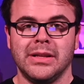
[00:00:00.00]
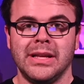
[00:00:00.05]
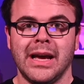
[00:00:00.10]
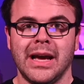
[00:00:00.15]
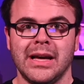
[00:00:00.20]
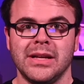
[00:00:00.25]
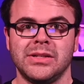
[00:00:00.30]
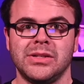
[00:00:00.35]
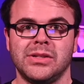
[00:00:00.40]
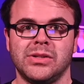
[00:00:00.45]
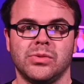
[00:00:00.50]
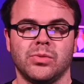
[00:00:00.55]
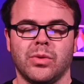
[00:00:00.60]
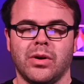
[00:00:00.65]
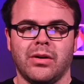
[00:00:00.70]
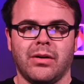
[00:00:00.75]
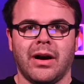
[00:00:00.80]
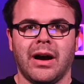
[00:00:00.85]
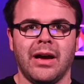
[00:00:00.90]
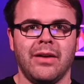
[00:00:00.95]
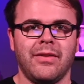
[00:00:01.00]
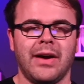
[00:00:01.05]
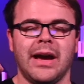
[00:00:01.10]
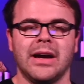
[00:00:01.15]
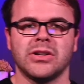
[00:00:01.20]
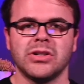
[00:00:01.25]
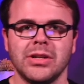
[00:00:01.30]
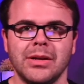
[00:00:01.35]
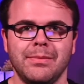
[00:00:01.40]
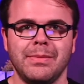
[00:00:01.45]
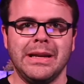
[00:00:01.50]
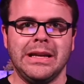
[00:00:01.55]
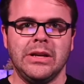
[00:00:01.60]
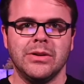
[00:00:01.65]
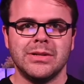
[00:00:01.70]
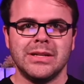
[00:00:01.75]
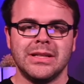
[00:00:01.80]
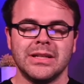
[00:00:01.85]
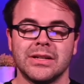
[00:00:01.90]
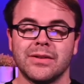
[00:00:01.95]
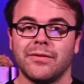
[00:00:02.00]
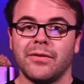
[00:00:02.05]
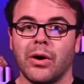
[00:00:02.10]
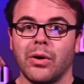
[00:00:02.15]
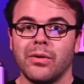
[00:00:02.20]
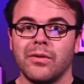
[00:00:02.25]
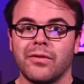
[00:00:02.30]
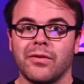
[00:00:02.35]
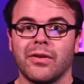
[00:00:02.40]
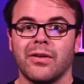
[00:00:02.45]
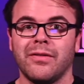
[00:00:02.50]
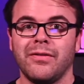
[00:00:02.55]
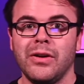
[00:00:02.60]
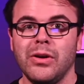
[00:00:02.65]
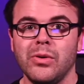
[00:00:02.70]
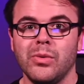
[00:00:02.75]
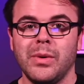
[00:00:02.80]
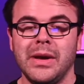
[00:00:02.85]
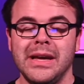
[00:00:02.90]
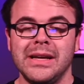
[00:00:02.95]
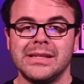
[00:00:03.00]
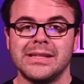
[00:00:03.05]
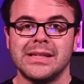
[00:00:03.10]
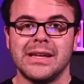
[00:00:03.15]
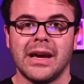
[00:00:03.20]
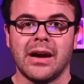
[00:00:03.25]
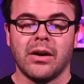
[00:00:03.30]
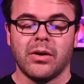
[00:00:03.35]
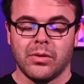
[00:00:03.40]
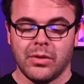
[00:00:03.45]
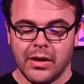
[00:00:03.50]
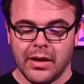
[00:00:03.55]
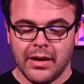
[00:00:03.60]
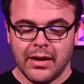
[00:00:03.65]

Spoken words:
tests where I've actually been using this phone for a few weeks now,